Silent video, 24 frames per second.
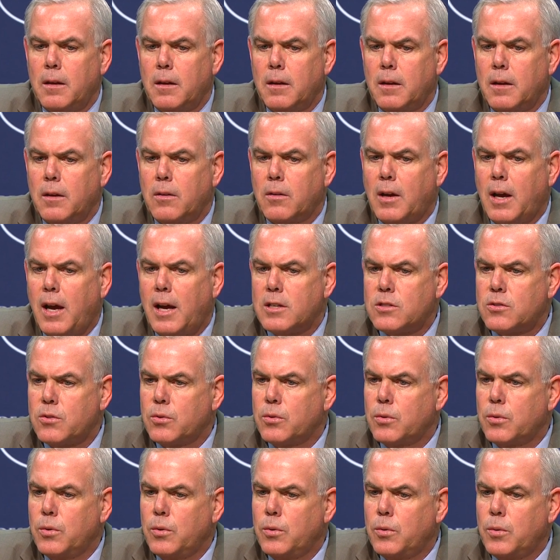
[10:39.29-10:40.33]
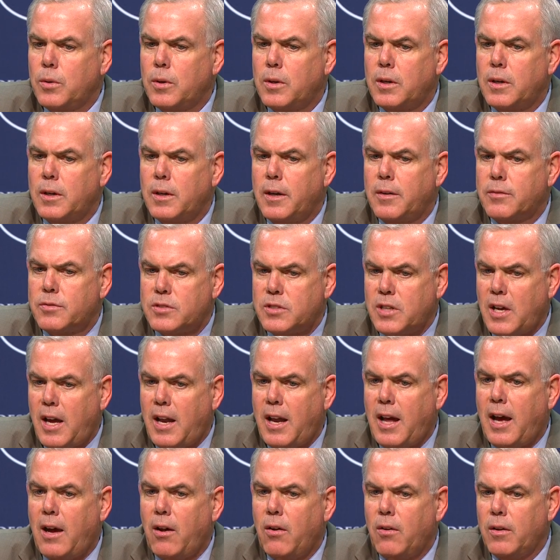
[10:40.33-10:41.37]
you know guys who who uh, have sat
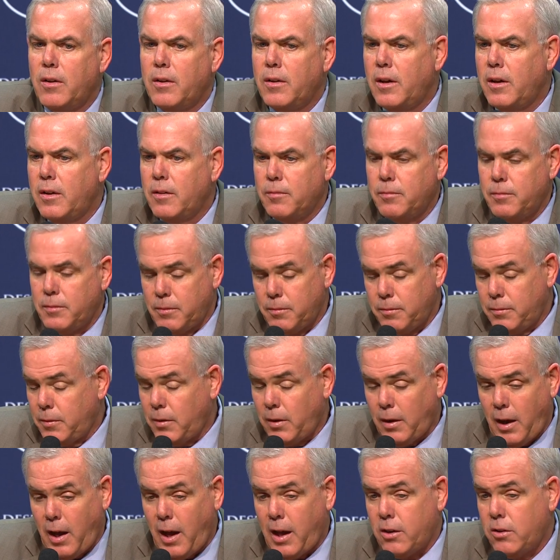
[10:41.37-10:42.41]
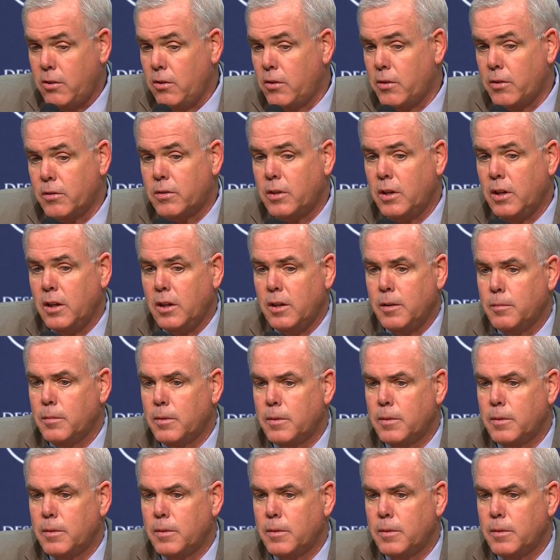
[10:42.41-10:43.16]
out and then add to their team.